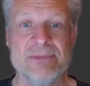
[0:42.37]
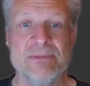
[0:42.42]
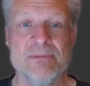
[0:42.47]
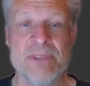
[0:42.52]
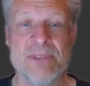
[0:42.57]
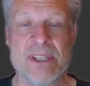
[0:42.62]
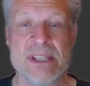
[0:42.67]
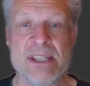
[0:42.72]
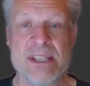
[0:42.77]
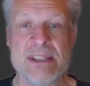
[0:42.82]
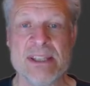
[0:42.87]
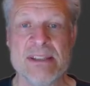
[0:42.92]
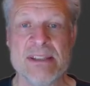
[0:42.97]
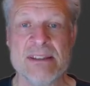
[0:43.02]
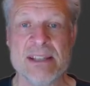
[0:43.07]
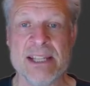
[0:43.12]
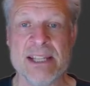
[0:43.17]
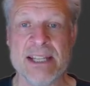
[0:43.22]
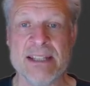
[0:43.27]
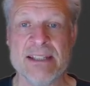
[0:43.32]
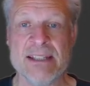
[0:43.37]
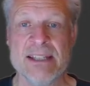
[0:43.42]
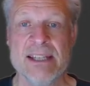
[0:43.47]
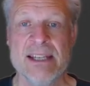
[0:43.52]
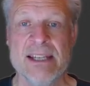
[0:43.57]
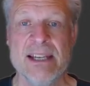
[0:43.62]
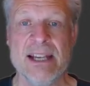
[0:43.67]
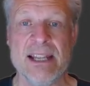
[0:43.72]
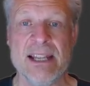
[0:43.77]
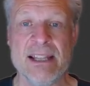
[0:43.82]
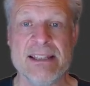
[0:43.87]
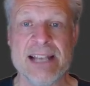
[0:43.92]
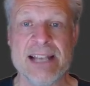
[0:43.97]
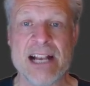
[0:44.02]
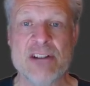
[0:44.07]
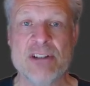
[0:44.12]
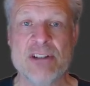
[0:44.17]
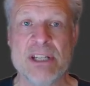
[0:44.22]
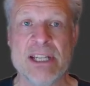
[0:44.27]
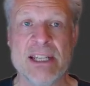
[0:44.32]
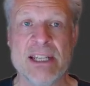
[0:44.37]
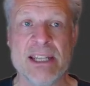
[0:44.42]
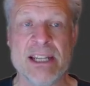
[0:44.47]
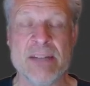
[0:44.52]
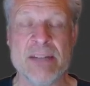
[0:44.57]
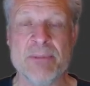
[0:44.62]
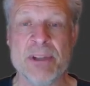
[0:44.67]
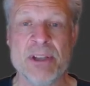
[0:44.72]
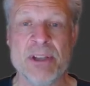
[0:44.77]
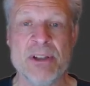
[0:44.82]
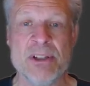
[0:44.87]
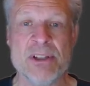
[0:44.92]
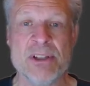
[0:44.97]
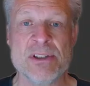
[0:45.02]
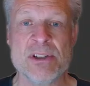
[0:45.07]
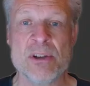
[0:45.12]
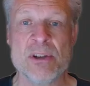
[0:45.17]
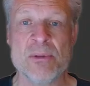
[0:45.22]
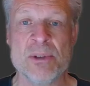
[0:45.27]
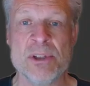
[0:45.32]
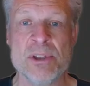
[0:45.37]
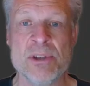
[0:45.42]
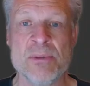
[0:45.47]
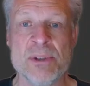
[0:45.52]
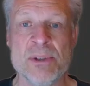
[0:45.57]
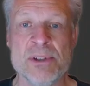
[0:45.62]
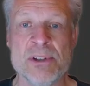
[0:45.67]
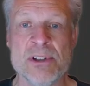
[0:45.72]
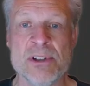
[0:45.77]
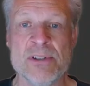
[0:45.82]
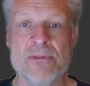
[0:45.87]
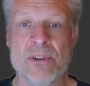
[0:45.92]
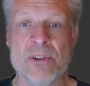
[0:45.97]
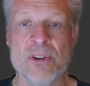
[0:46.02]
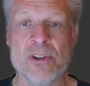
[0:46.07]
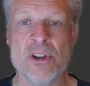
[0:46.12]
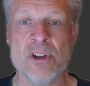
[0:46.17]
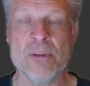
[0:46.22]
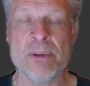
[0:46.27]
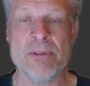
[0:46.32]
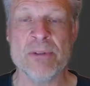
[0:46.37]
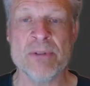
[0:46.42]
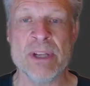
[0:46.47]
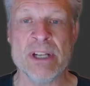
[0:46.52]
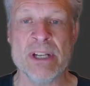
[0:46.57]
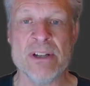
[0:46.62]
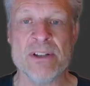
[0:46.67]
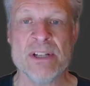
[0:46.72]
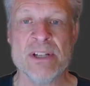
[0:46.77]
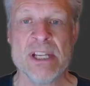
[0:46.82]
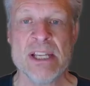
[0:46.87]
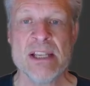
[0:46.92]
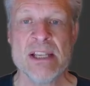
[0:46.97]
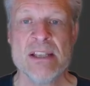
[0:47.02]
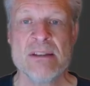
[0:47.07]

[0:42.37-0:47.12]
Visit this link. And it's actually a link, but you could just go do a search for Adobe Reader.